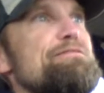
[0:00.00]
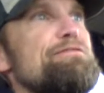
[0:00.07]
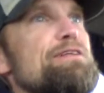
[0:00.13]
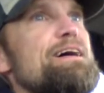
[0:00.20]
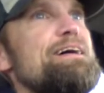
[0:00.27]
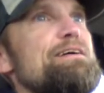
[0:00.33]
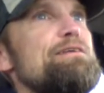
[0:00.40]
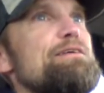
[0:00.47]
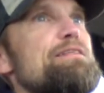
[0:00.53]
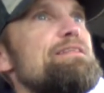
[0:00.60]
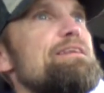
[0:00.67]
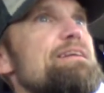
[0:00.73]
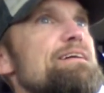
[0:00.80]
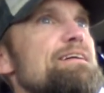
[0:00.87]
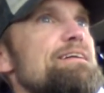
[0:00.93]
flat earth,
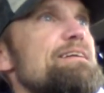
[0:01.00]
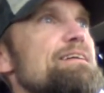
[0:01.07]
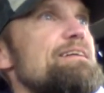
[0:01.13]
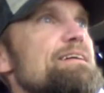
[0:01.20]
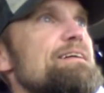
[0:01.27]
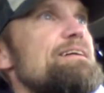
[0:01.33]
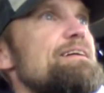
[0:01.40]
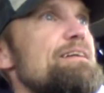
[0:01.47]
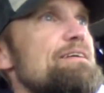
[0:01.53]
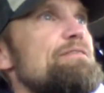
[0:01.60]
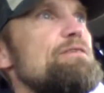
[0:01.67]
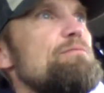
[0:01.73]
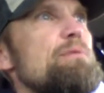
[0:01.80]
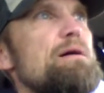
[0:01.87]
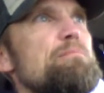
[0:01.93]

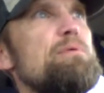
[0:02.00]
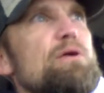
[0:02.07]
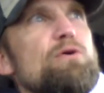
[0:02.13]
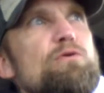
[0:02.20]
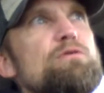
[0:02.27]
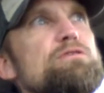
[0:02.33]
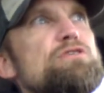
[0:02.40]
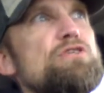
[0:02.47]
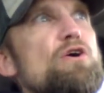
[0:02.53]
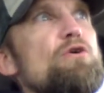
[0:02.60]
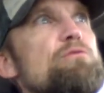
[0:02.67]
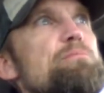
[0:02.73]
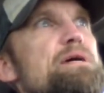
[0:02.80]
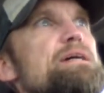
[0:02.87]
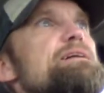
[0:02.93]
remember who
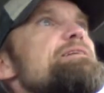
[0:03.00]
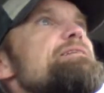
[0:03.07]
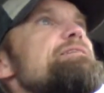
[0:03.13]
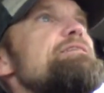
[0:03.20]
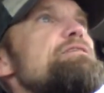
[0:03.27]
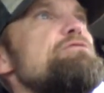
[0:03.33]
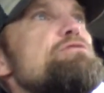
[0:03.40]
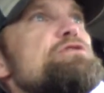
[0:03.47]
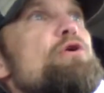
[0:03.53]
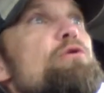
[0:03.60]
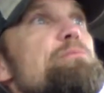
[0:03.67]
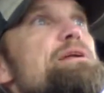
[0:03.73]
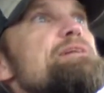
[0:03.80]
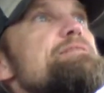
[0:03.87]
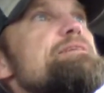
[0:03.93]
told
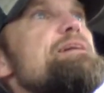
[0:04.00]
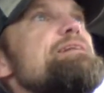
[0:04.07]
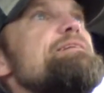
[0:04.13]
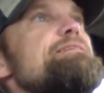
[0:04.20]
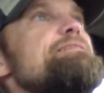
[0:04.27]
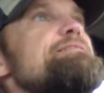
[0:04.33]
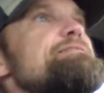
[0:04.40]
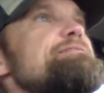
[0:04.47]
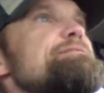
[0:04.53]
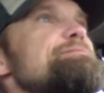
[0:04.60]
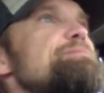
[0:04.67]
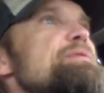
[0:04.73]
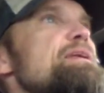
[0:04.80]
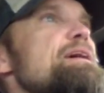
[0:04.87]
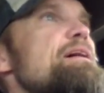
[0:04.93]
me to say it.
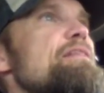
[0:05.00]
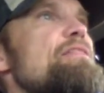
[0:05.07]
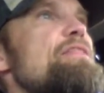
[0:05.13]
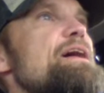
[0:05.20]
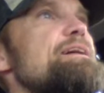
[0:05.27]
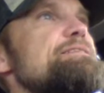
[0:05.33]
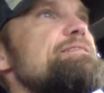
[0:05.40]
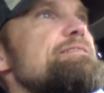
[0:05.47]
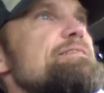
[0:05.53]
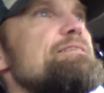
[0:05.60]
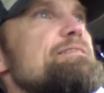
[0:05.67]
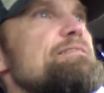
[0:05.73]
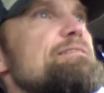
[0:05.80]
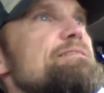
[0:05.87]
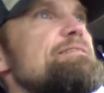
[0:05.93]
That's
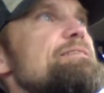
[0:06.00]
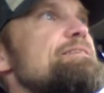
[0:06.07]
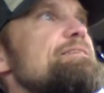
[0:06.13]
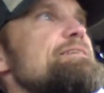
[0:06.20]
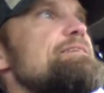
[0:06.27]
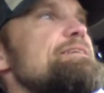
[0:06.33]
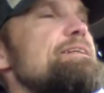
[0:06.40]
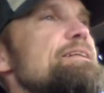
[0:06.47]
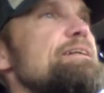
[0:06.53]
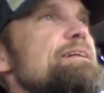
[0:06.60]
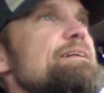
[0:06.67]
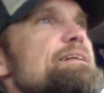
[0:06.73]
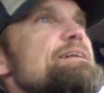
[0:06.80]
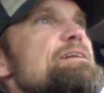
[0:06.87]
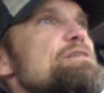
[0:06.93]
it.
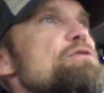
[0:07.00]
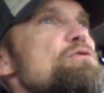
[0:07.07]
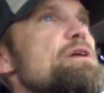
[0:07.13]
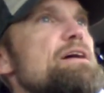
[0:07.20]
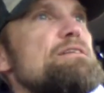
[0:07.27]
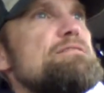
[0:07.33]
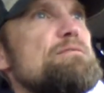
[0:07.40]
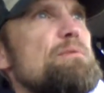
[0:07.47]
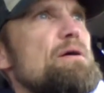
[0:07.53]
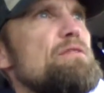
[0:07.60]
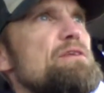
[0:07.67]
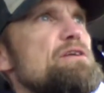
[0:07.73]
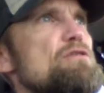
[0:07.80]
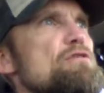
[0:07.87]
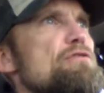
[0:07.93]
Who cares about
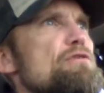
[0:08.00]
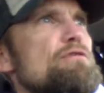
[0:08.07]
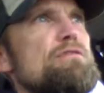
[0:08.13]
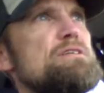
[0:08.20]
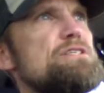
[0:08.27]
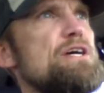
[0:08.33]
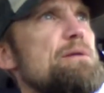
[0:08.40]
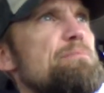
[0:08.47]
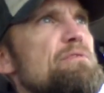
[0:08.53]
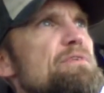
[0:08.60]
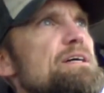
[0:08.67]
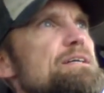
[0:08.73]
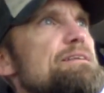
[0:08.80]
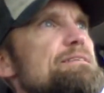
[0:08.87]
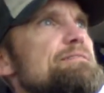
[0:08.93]
the earth or the shape of
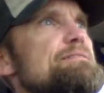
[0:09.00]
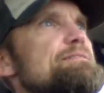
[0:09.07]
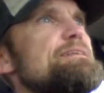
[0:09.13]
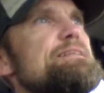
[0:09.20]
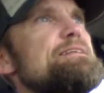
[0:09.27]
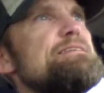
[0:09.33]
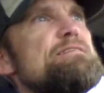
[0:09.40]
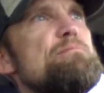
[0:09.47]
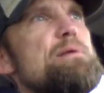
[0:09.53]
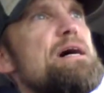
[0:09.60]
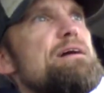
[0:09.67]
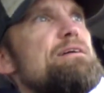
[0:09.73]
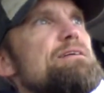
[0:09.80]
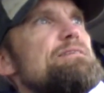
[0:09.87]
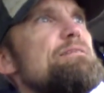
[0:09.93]
it? It doesn't
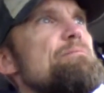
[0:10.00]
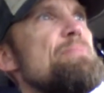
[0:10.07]
matter.